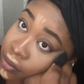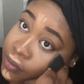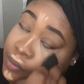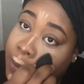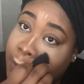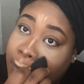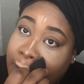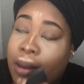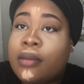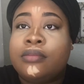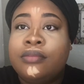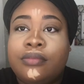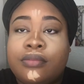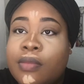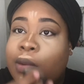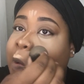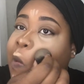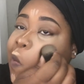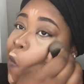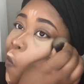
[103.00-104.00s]
yeah,
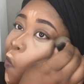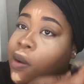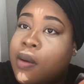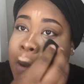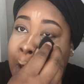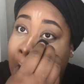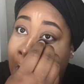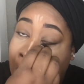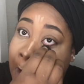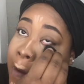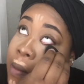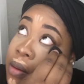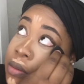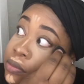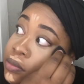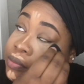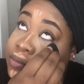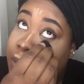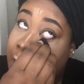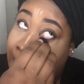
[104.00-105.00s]
and I really wanted y'all to
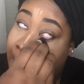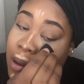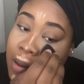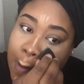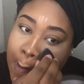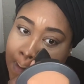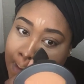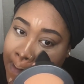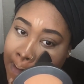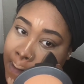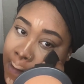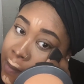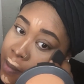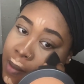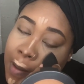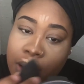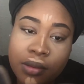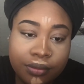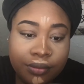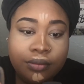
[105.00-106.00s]
see
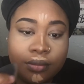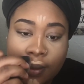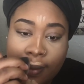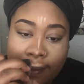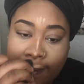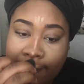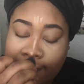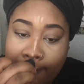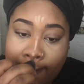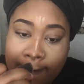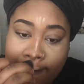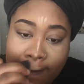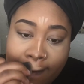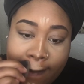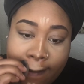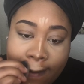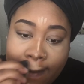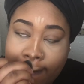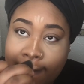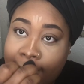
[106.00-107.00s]
exactly what I was doing.
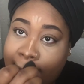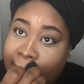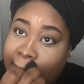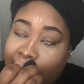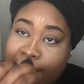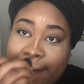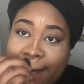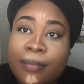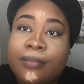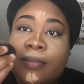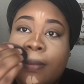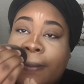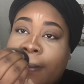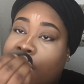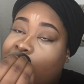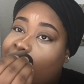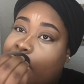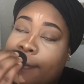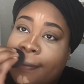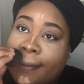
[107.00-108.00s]
I didn't want something that was gonna
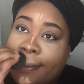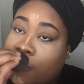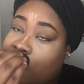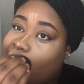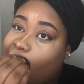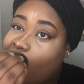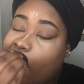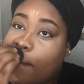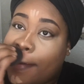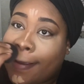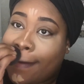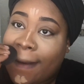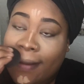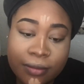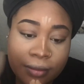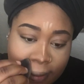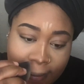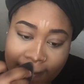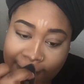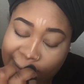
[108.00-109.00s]
blend
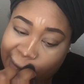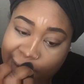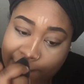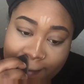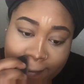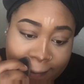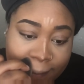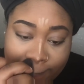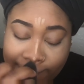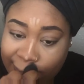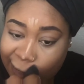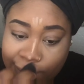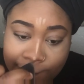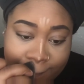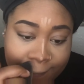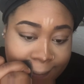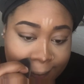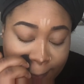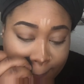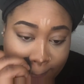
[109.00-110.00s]
in with my
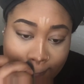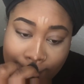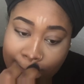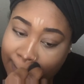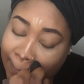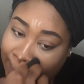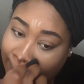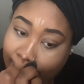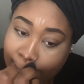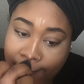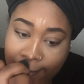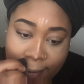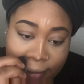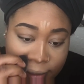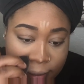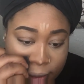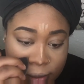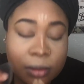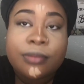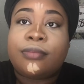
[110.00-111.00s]
under eye and
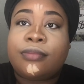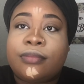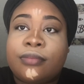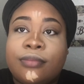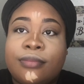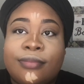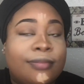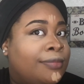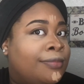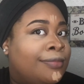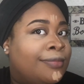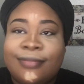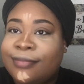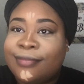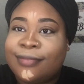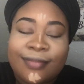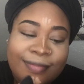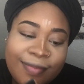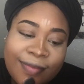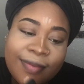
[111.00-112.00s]

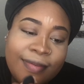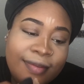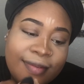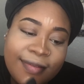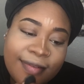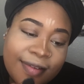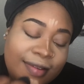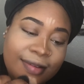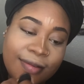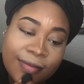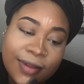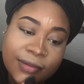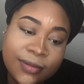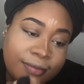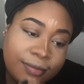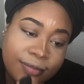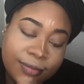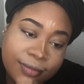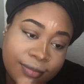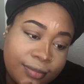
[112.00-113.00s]
my
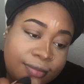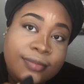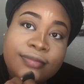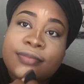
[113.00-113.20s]
base.